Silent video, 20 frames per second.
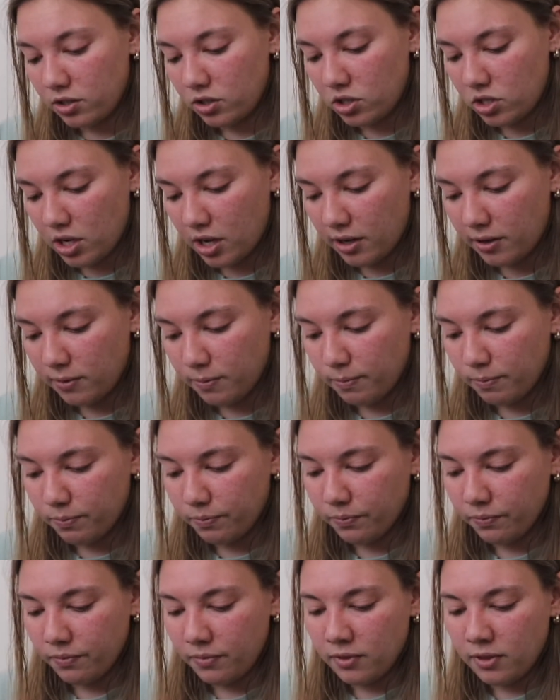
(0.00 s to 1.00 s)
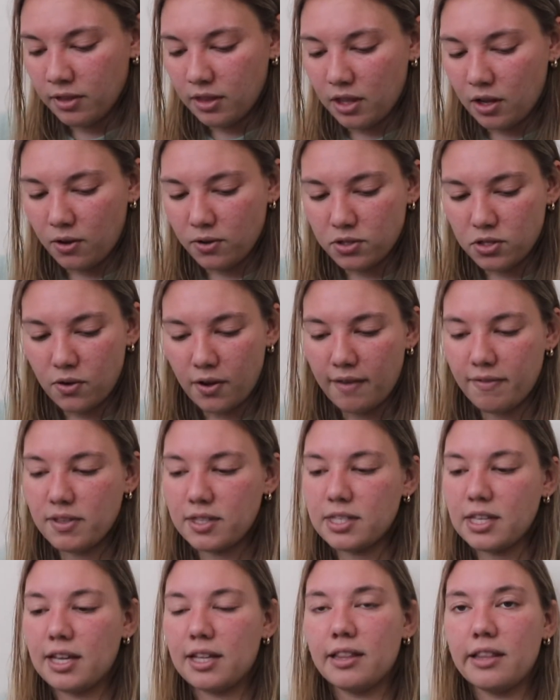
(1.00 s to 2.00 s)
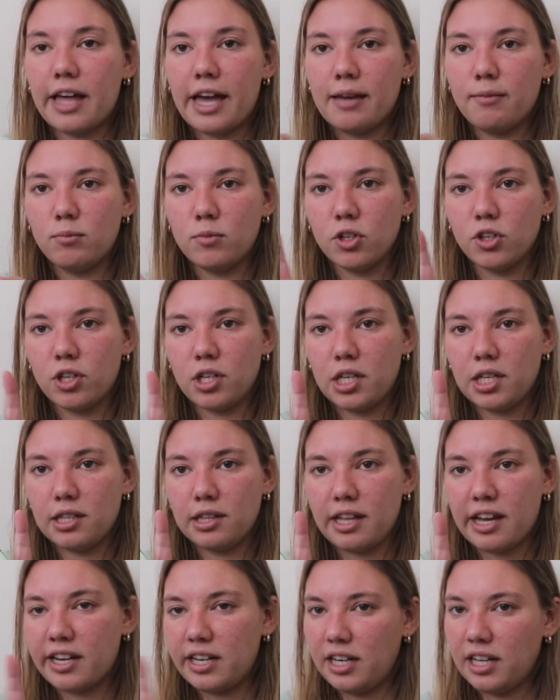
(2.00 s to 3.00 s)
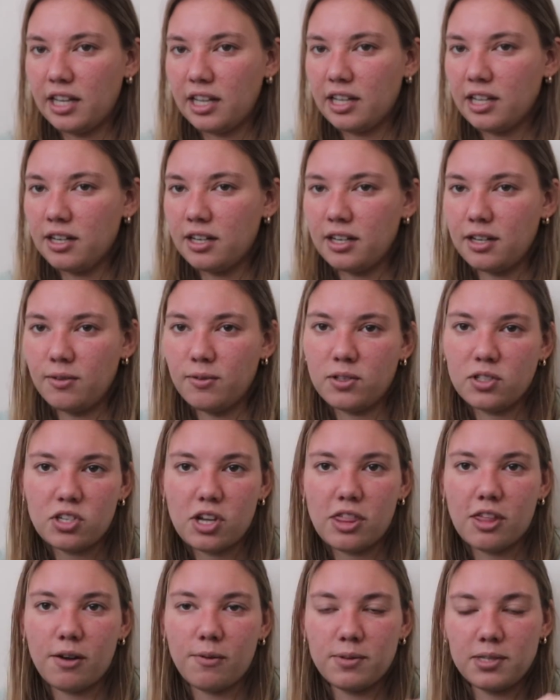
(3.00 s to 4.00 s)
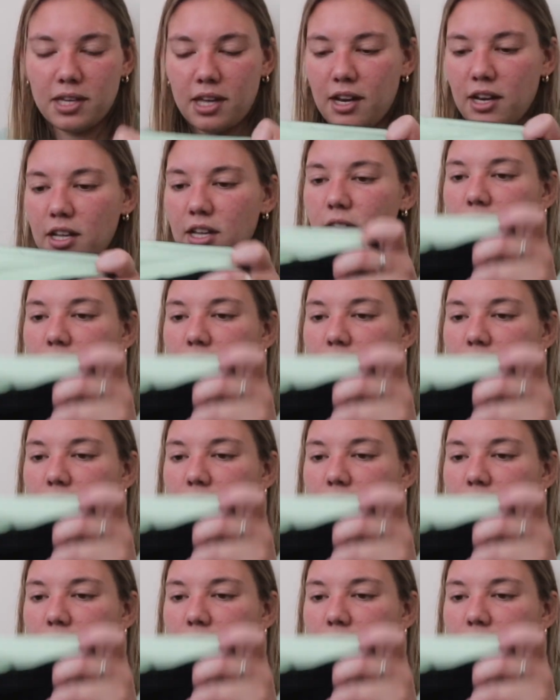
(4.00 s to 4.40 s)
So they also have this like lime green lining in it, which I thought was kind of